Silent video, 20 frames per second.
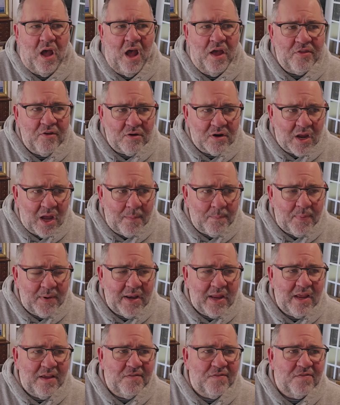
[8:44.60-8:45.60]
Other
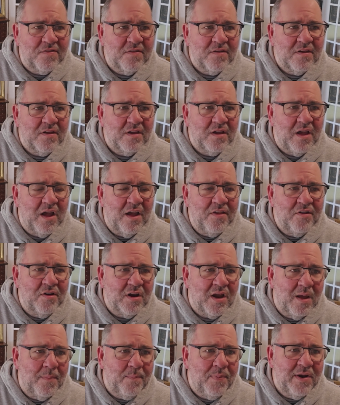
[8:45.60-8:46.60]
companies
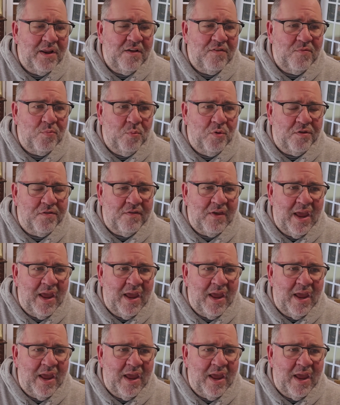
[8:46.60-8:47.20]
will